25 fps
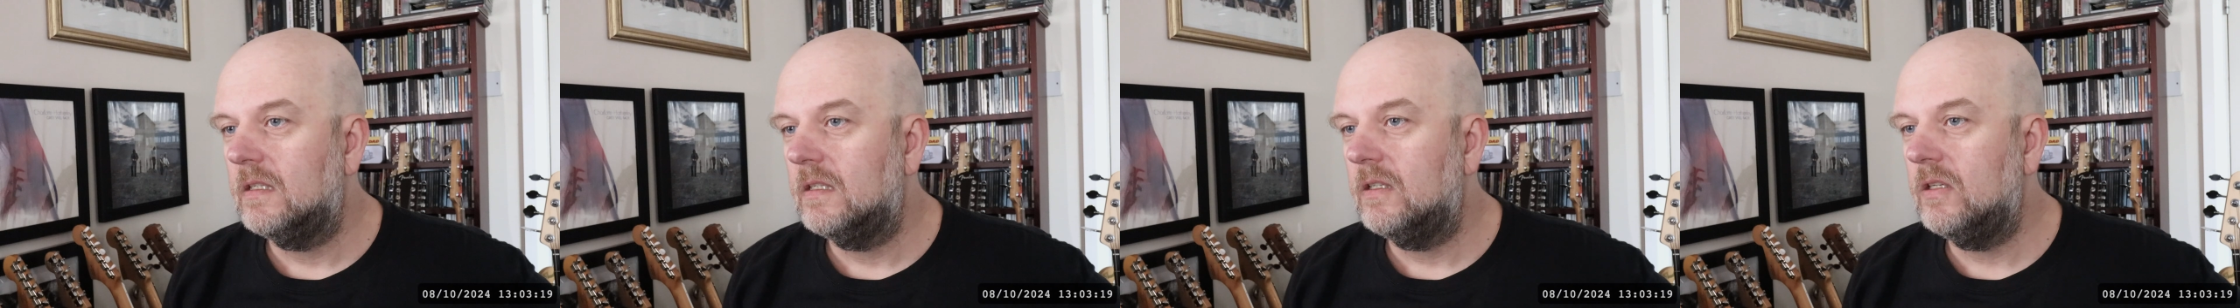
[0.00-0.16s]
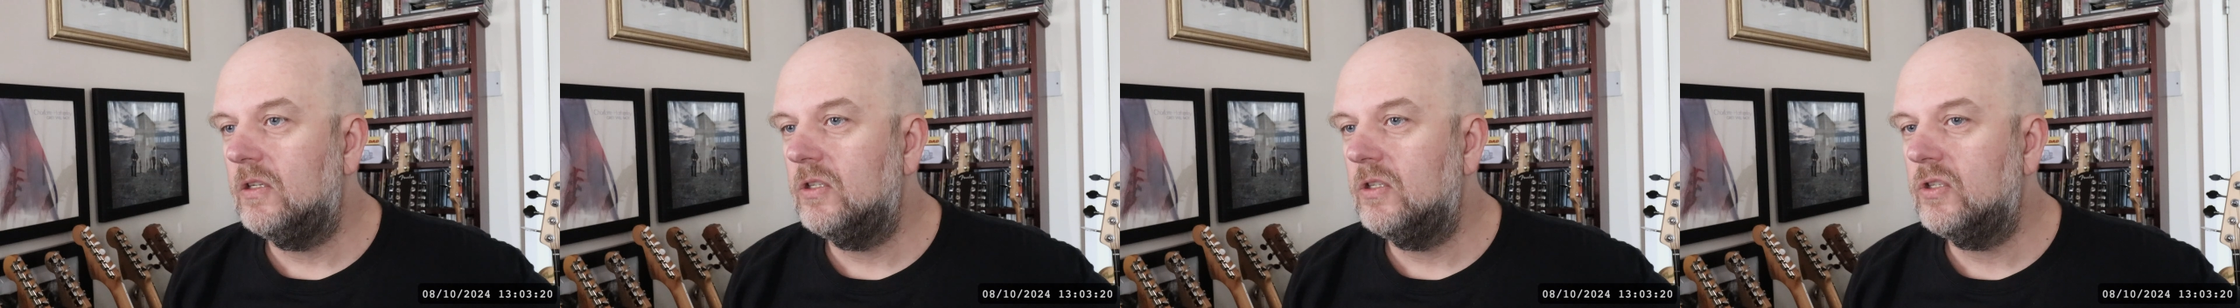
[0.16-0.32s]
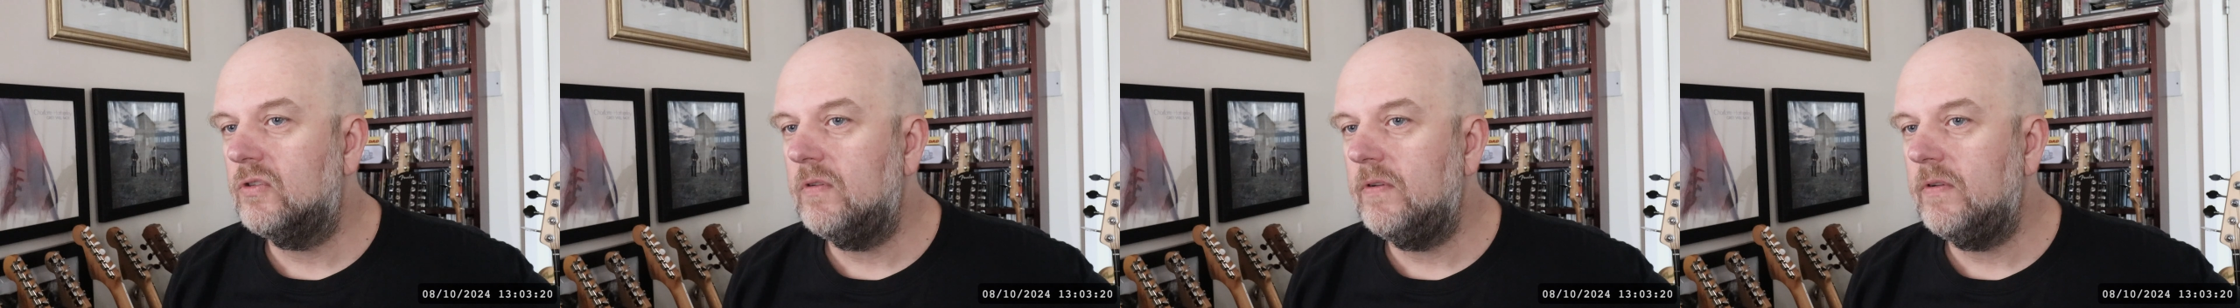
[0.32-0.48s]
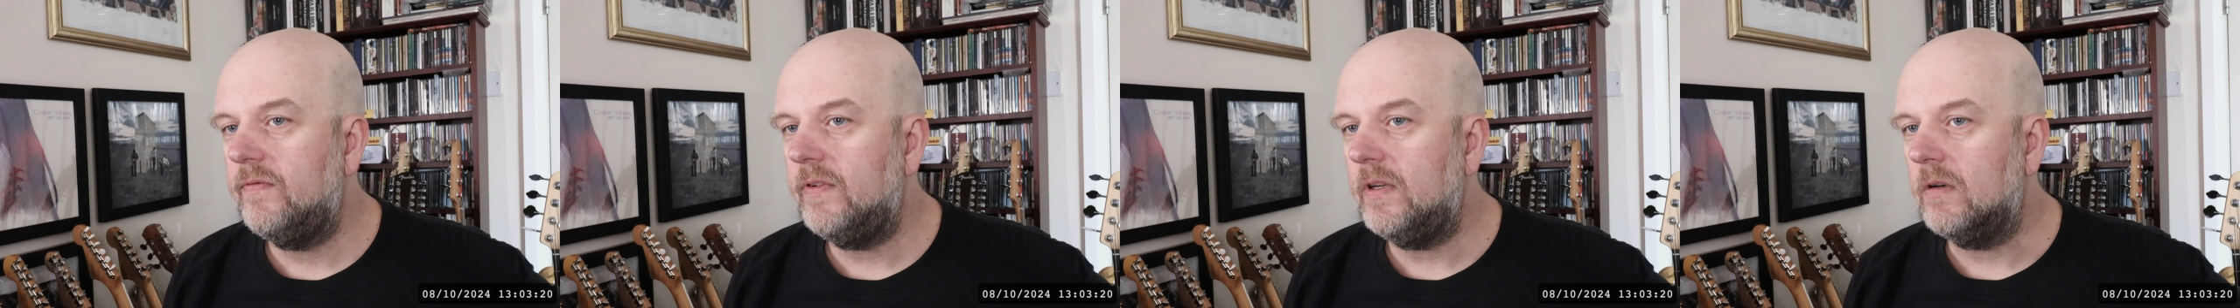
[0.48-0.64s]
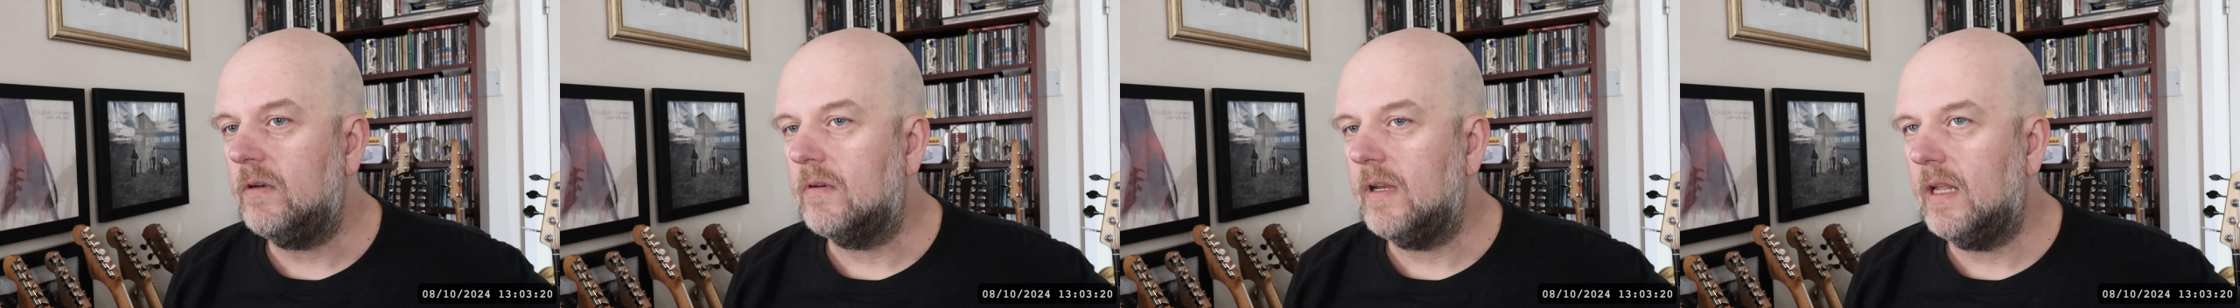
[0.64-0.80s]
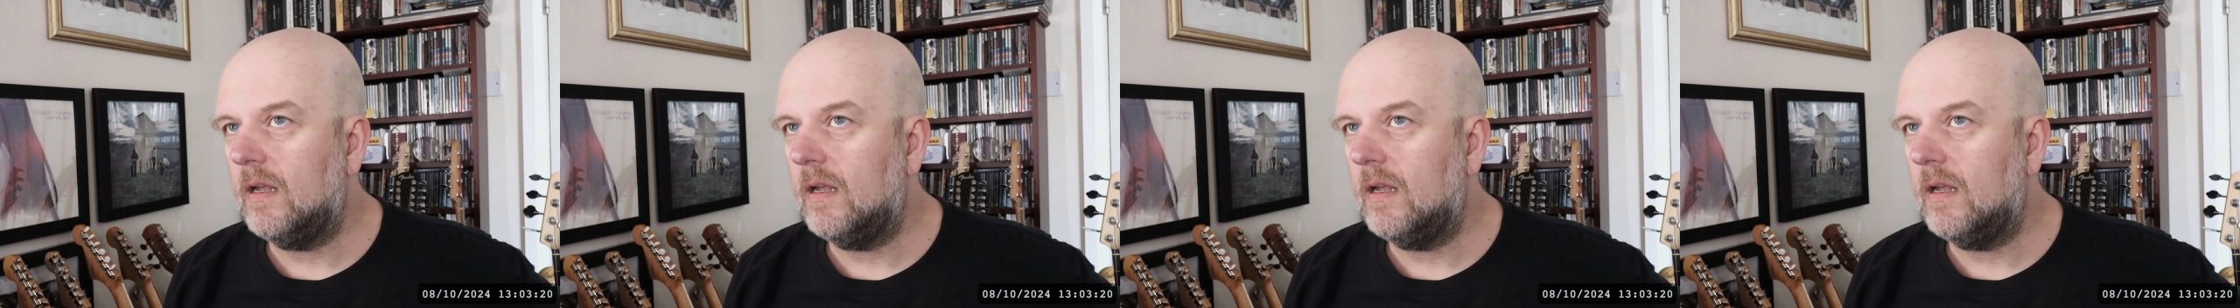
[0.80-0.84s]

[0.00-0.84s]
has revealed.